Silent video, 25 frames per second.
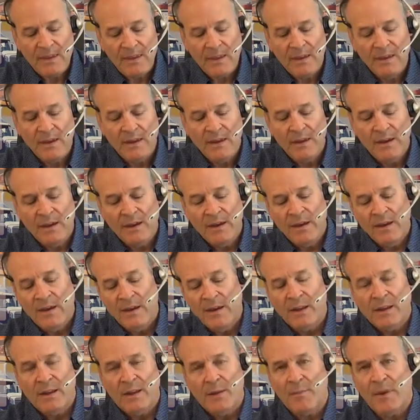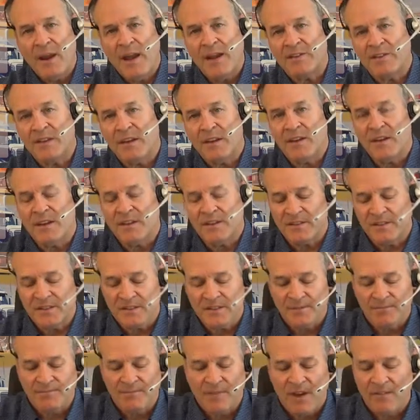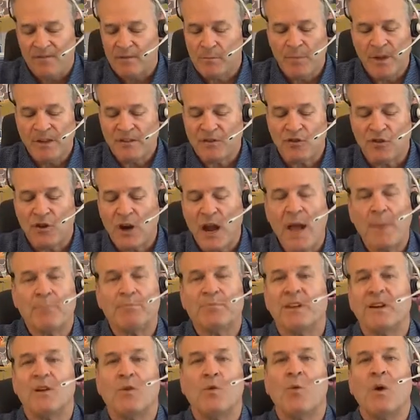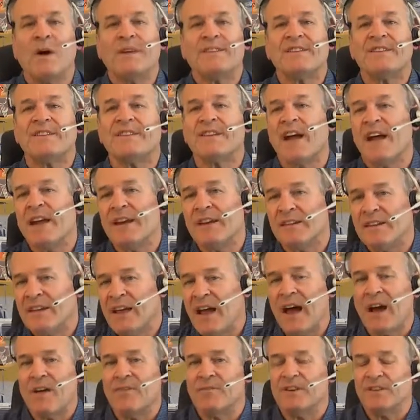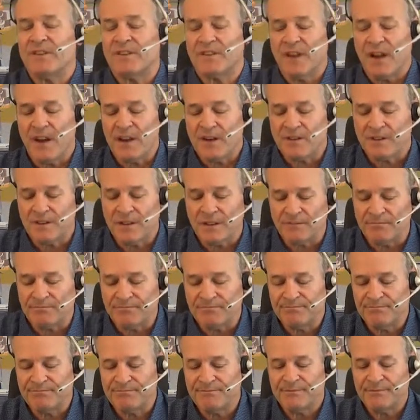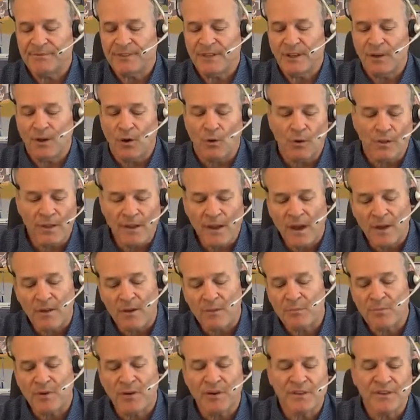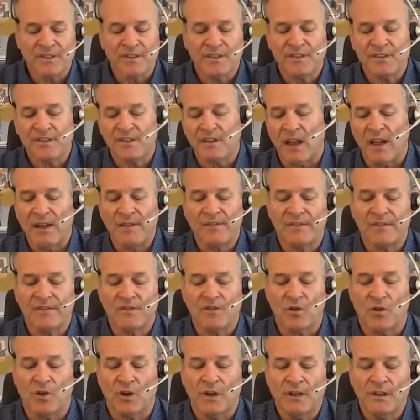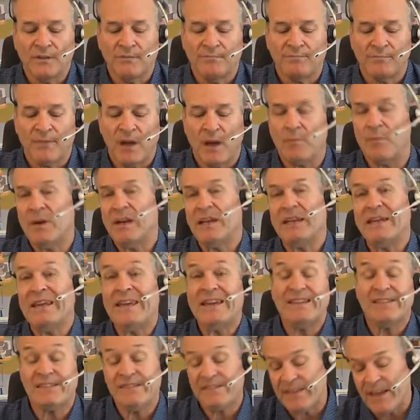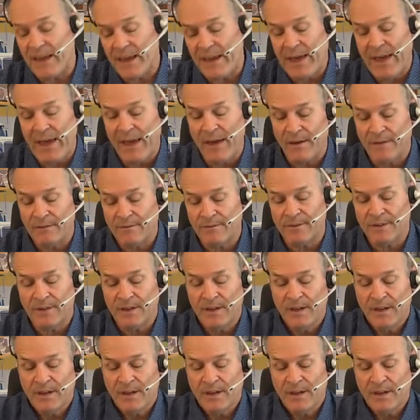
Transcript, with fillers: Let me ask you this ever been trapped in a one sided conversation? You know the other person's life story how many kids they have,